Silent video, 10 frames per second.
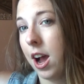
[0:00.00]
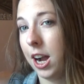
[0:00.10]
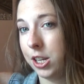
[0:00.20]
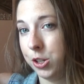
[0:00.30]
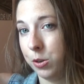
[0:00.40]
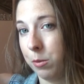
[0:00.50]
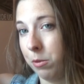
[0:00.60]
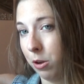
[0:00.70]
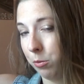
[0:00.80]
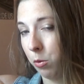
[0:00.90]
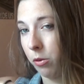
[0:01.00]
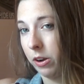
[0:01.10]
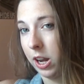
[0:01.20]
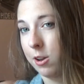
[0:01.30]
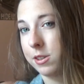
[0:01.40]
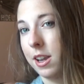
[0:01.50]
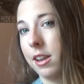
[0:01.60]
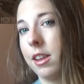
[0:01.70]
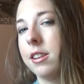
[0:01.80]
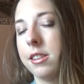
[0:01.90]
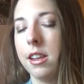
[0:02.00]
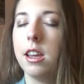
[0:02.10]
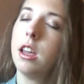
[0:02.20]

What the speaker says: I do upload more videos like this.